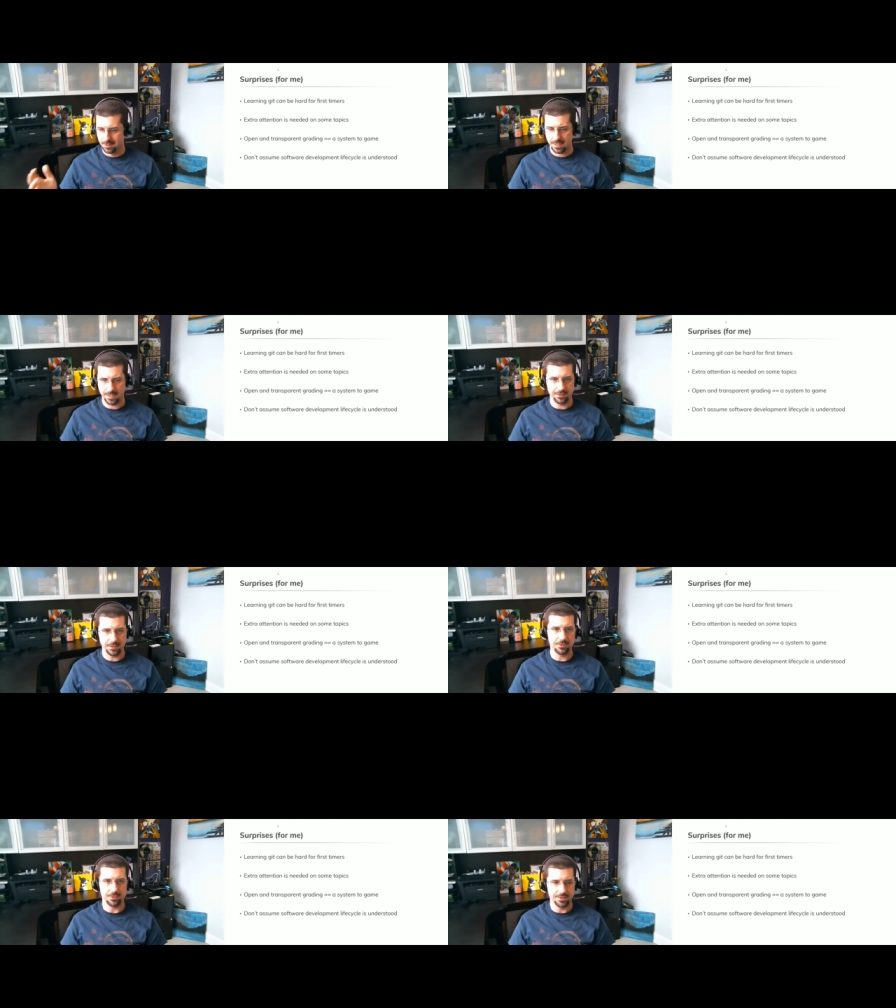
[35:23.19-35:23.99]

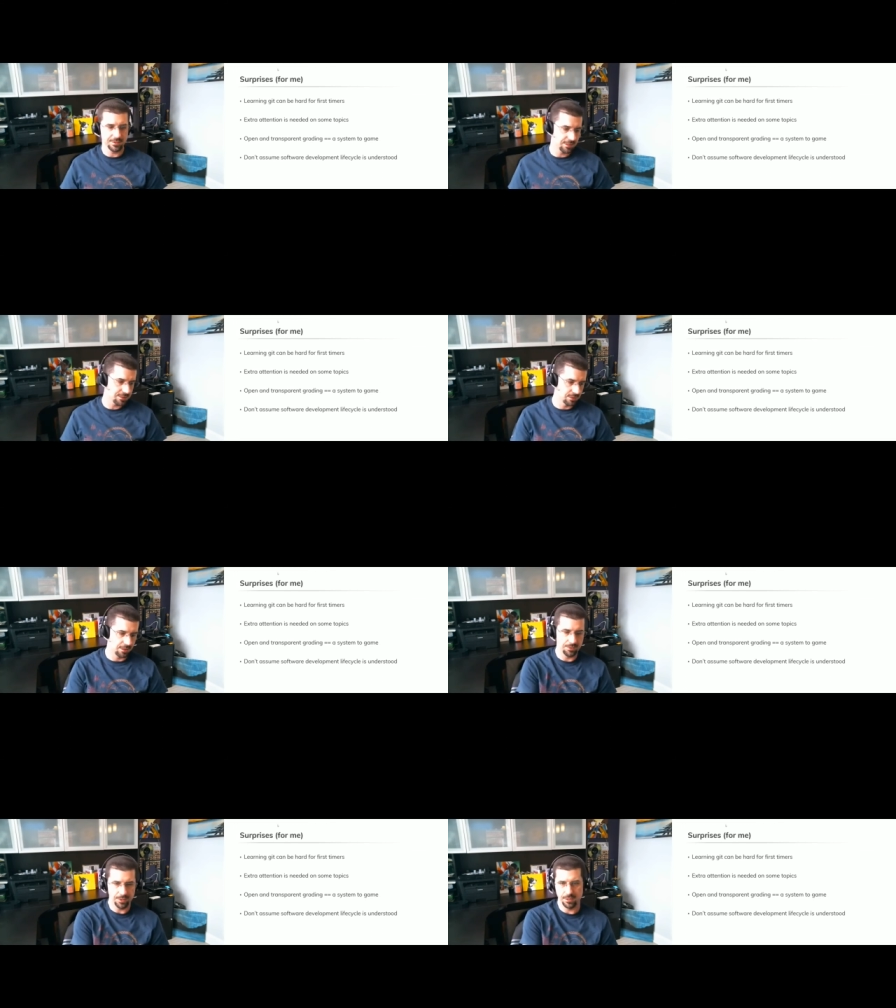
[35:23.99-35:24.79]
conceptualization
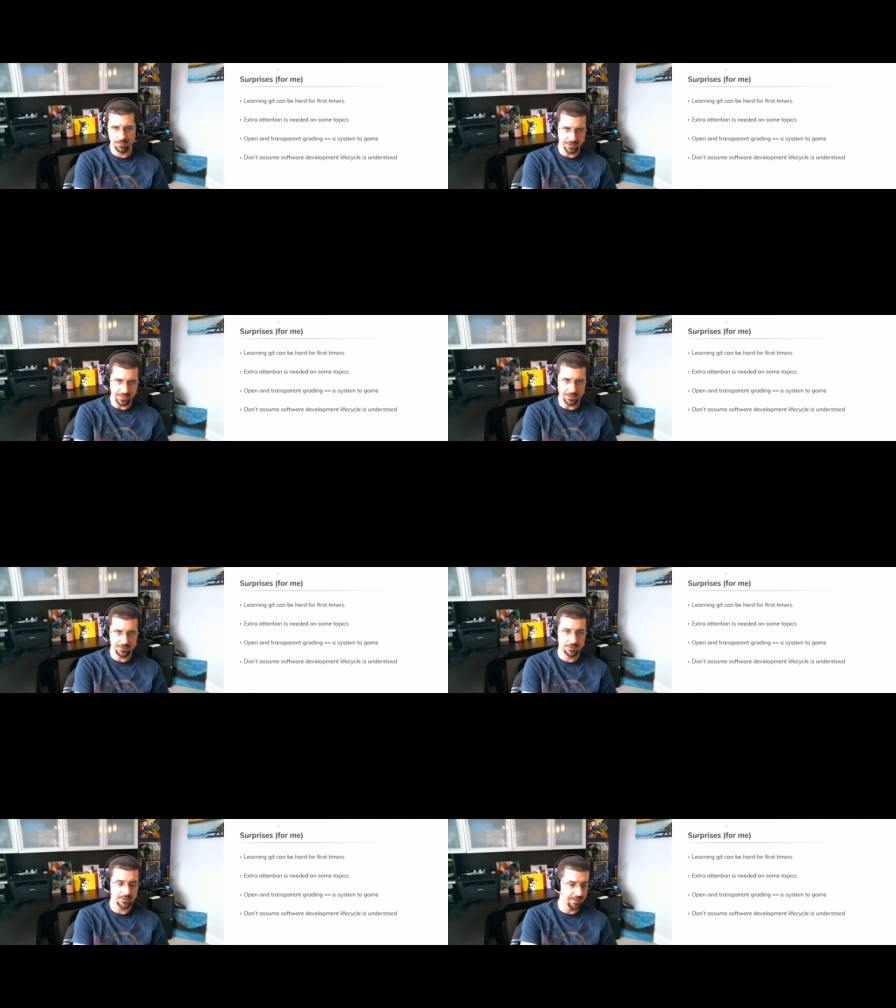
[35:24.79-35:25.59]
all the way to
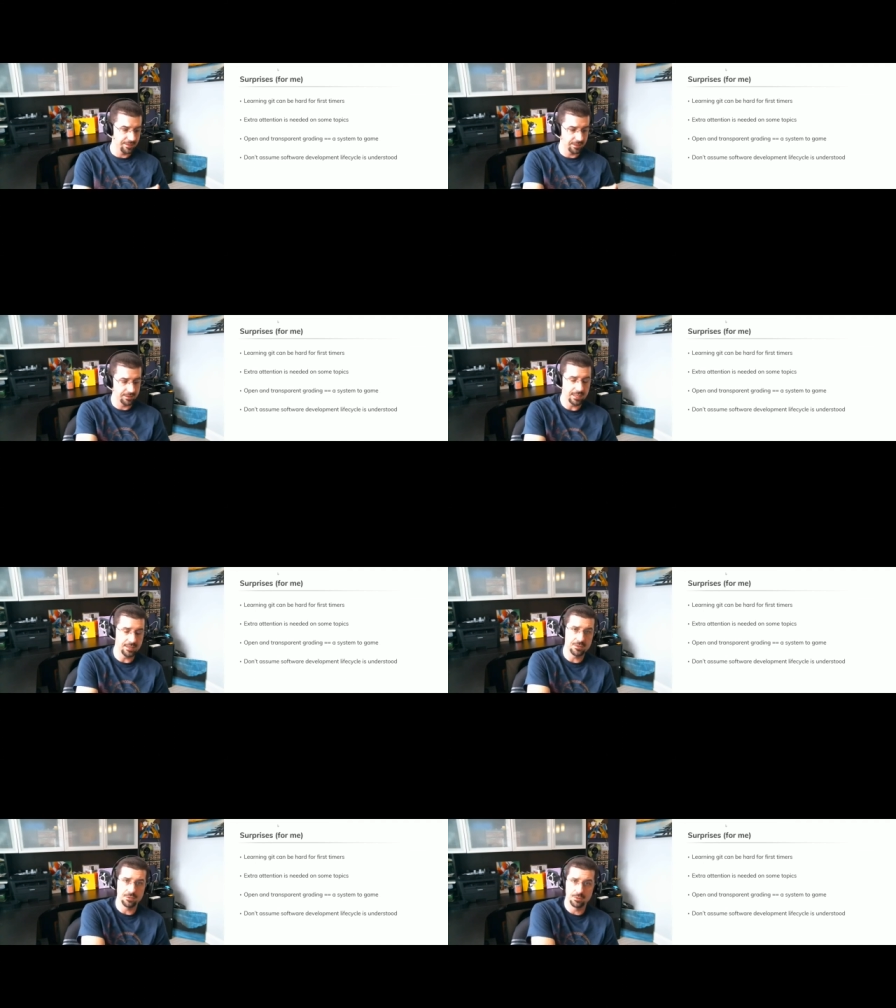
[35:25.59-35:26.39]
release, and then day
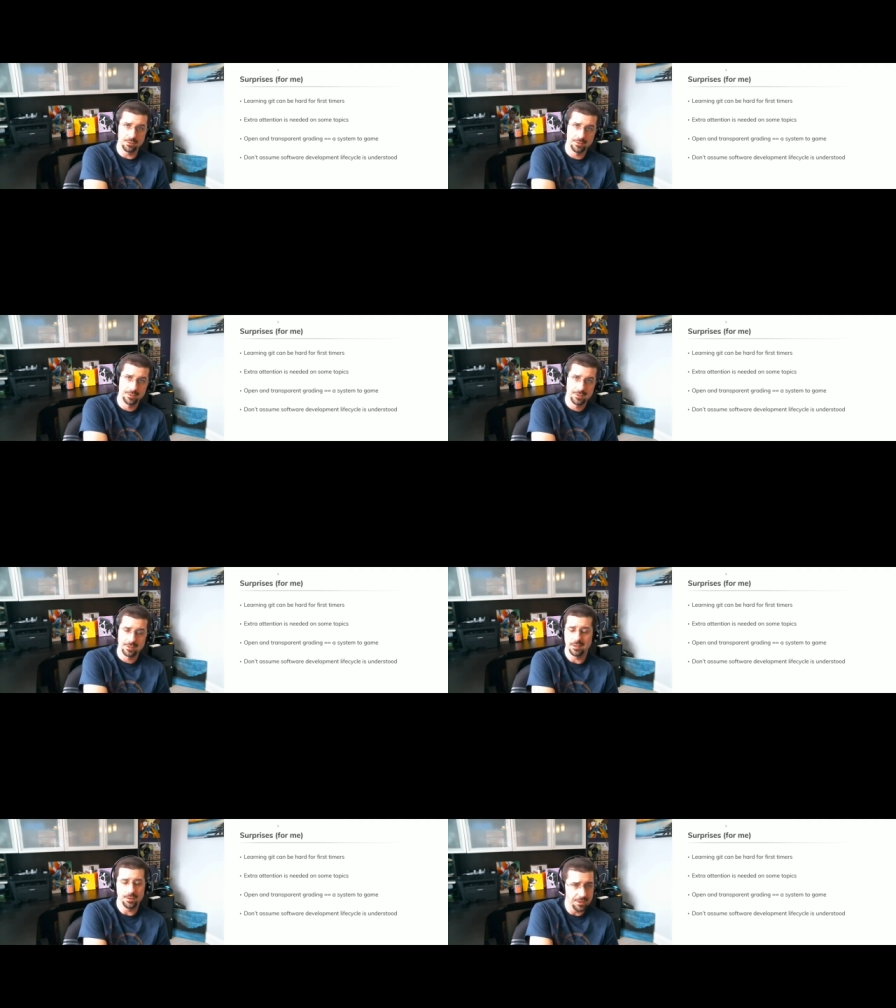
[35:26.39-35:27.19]
two,
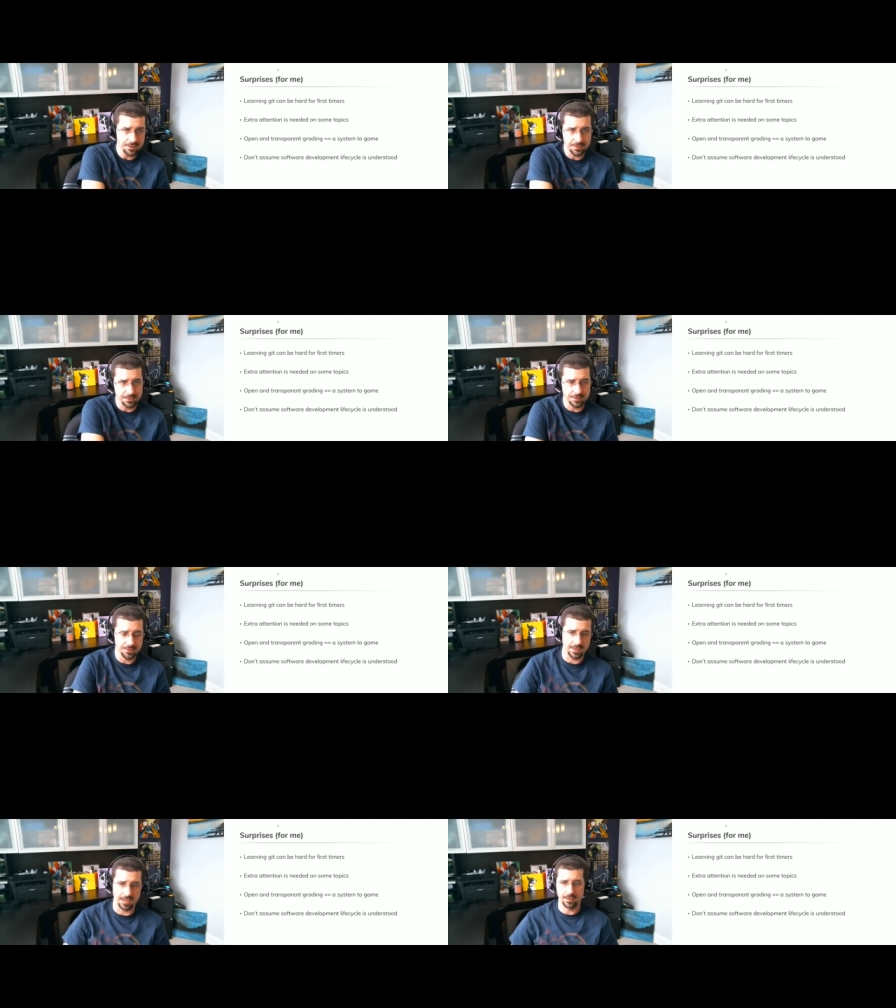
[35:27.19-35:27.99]
you know, issues and
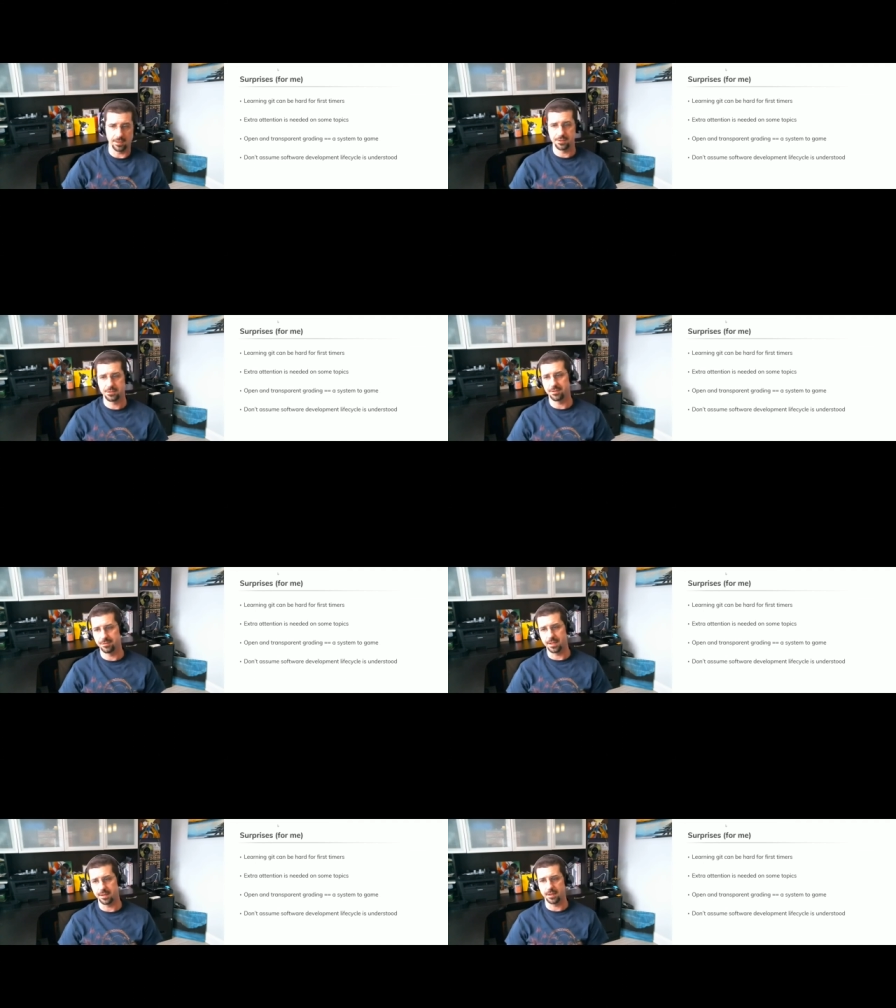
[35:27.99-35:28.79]
tracking and stuff
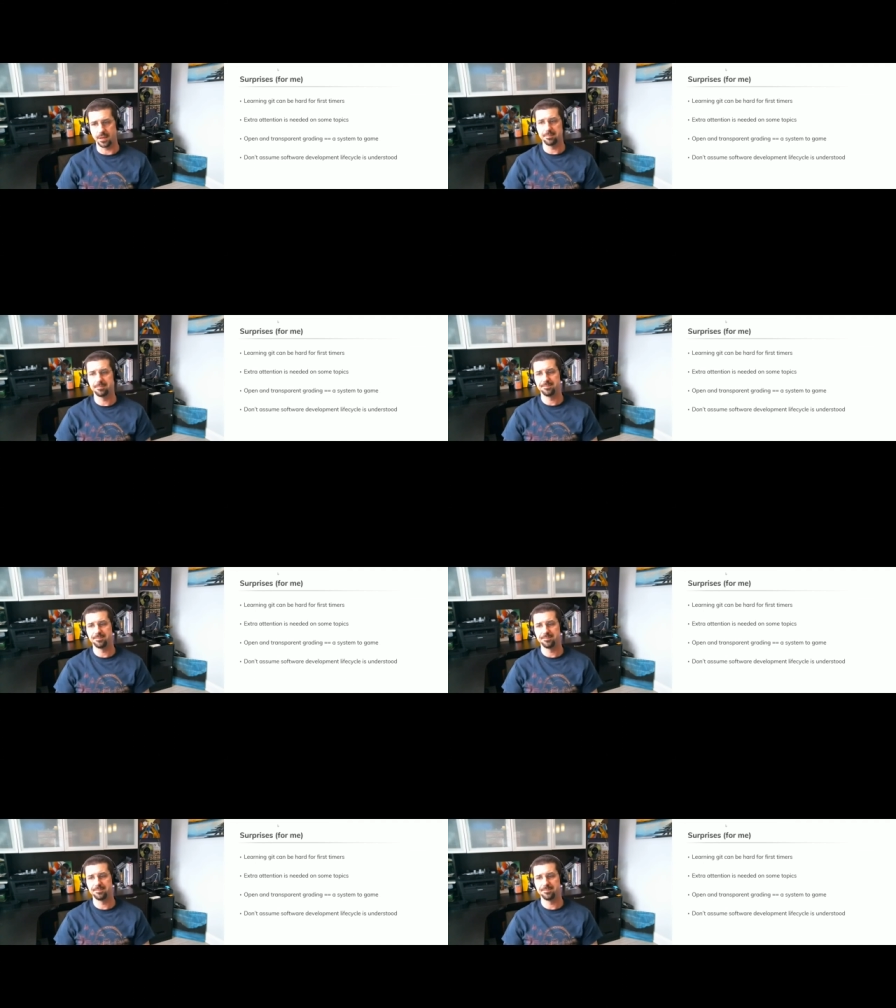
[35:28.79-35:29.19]
like that.